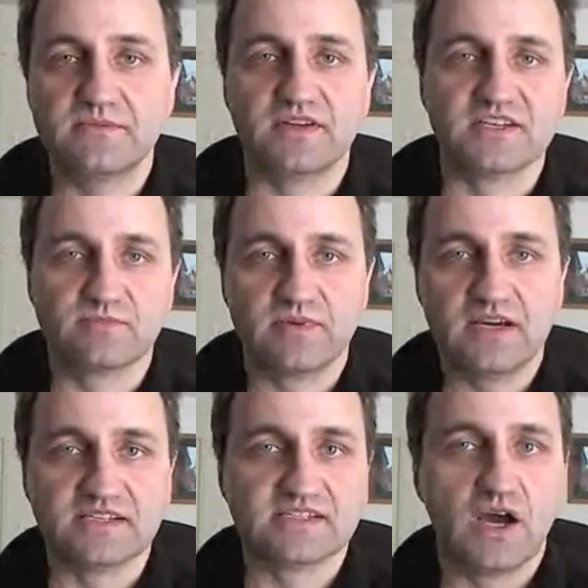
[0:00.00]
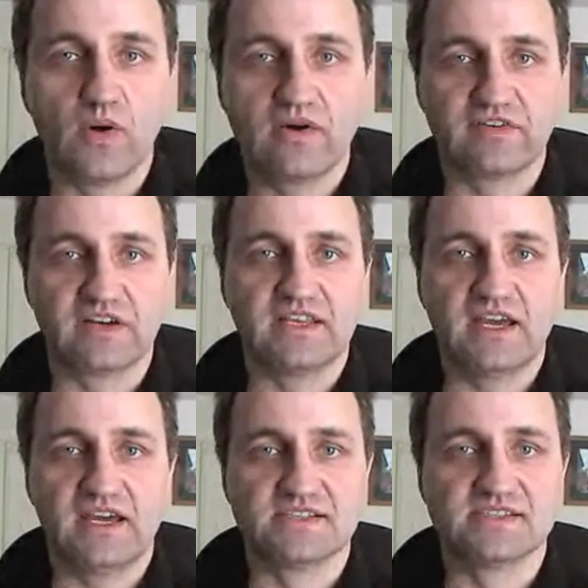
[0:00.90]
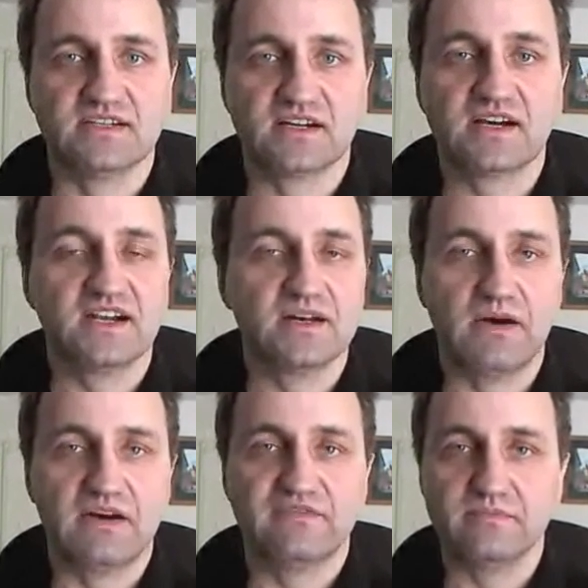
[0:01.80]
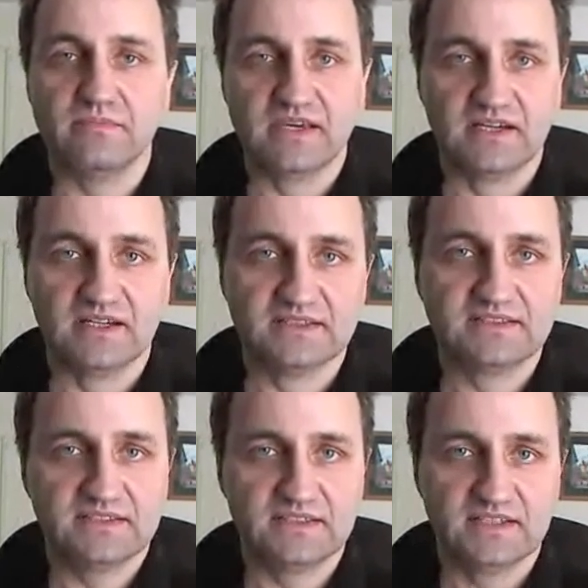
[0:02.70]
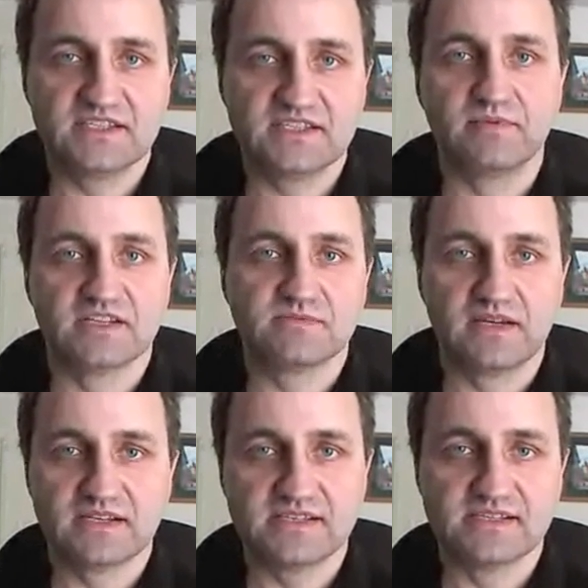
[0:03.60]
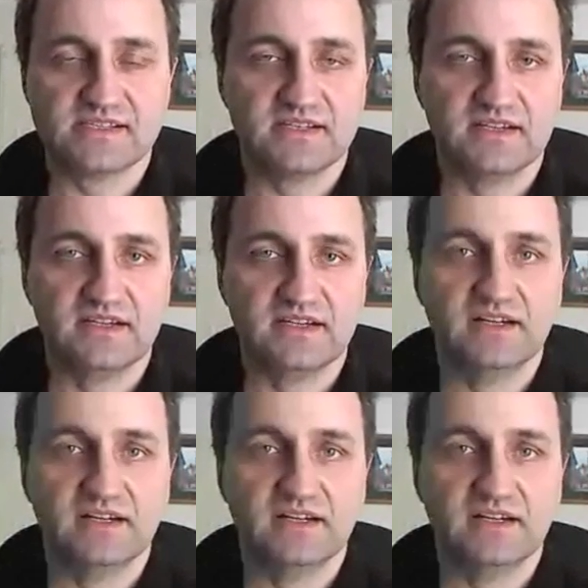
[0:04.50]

However, it has uh, gone above and beyond uh, C++'s uh,